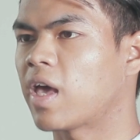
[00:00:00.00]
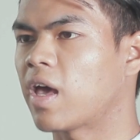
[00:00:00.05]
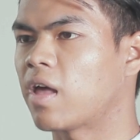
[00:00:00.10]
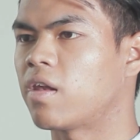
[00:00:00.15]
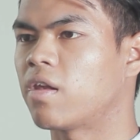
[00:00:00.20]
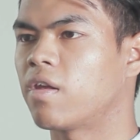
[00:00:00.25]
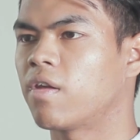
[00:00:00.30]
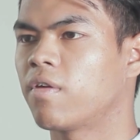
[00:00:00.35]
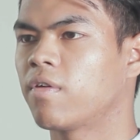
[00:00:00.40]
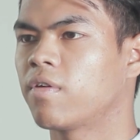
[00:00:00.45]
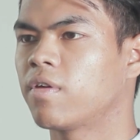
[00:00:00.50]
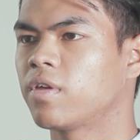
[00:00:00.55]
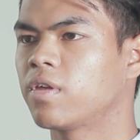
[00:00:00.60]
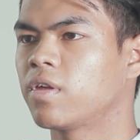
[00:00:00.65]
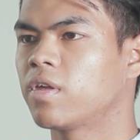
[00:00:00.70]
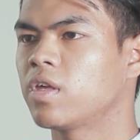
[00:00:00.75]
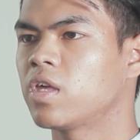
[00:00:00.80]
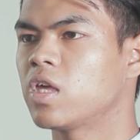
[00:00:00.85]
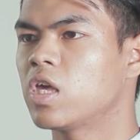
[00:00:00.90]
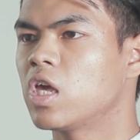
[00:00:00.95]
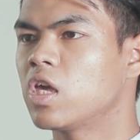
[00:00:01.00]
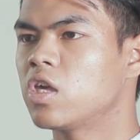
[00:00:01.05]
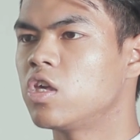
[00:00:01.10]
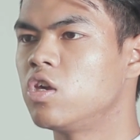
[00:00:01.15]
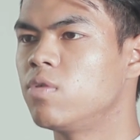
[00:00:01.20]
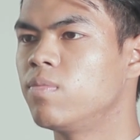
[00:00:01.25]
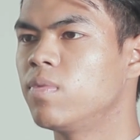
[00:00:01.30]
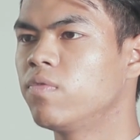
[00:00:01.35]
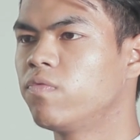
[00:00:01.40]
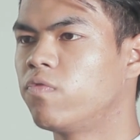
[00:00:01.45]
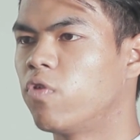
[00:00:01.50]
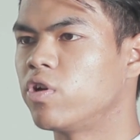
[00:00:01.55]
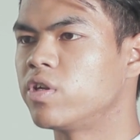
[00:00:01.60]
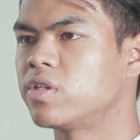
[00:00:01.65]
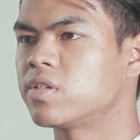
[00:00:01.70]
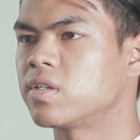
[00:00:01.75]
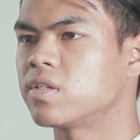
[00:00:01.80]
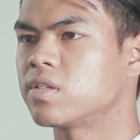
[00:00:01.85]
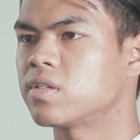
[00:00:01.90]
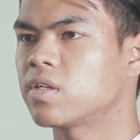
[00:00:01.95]
can. Human
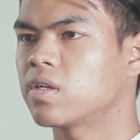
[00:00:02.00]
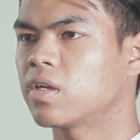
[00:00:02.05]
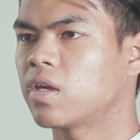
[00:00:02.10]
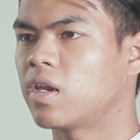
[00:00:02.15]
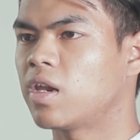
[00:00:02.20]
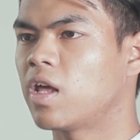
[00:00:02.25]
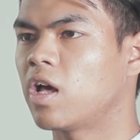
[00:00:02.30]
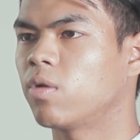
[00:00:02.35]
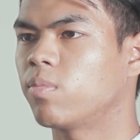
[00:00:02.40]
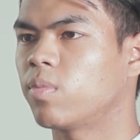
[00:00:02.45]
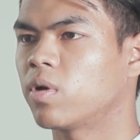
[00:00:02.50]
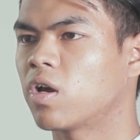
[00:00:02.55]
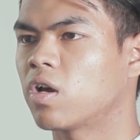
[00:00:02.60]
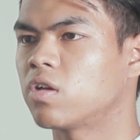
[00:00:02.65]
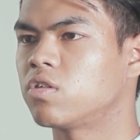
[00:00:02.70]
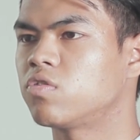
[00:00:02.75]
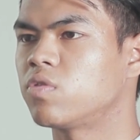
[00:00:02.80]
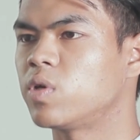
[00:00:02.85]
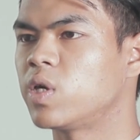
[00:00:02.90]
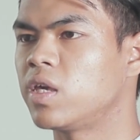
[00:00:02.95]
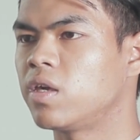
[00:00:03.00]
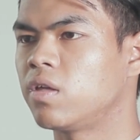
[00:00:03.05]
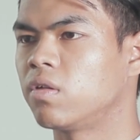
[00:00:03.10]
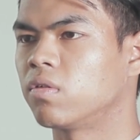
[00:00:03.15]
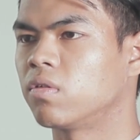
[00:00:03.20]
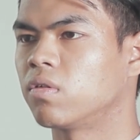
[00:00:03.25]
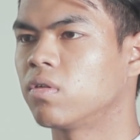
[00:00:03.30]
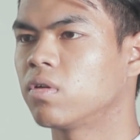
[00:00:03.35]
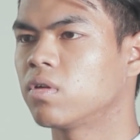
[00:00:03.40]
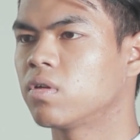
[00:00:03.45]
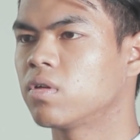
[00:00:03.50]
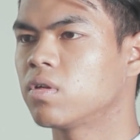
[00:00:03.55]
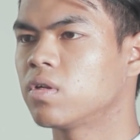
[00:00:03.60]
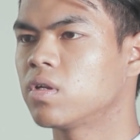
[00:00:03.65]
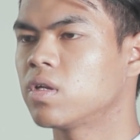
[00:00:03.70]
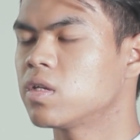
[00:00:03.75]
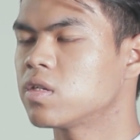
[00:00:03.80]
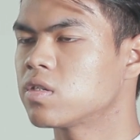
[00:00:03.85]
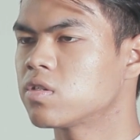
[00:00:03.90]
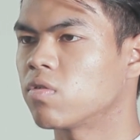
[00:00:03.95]
voices can help a country heal.
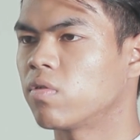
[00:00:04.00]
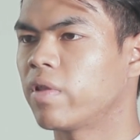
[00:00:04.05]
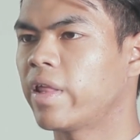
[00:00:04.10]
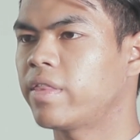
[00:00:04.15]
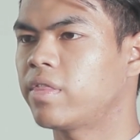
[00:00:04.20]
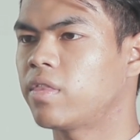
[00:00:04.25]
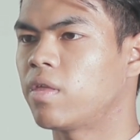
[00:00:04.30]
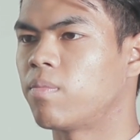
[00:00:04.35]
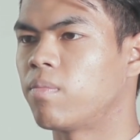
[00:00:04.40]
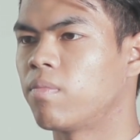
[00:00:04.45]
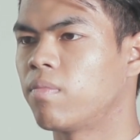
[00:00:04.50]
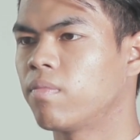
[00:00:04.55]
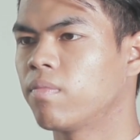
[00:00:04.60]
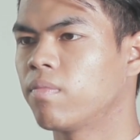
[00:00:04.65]
so let them.